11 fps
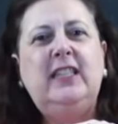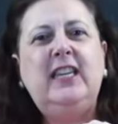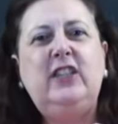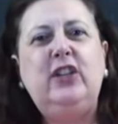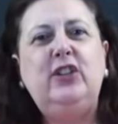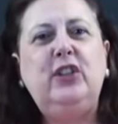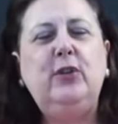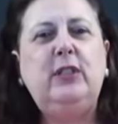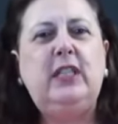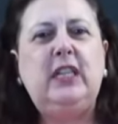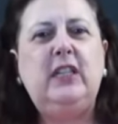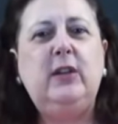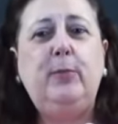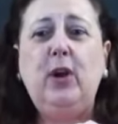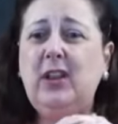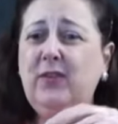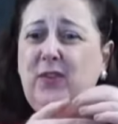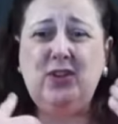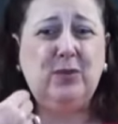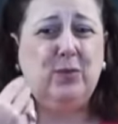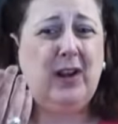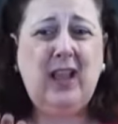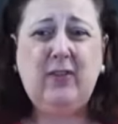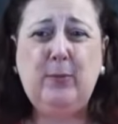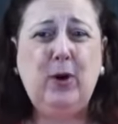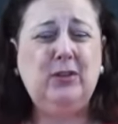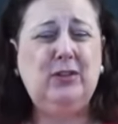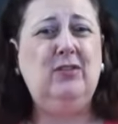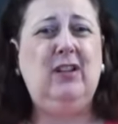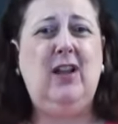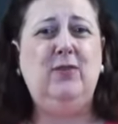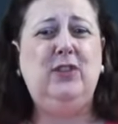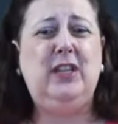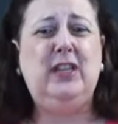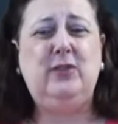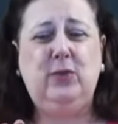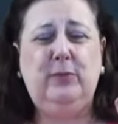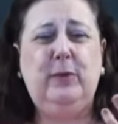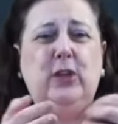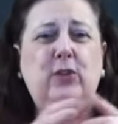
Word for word: It's easy to do, it's easy to book. If you just want to have a personal conversation with me,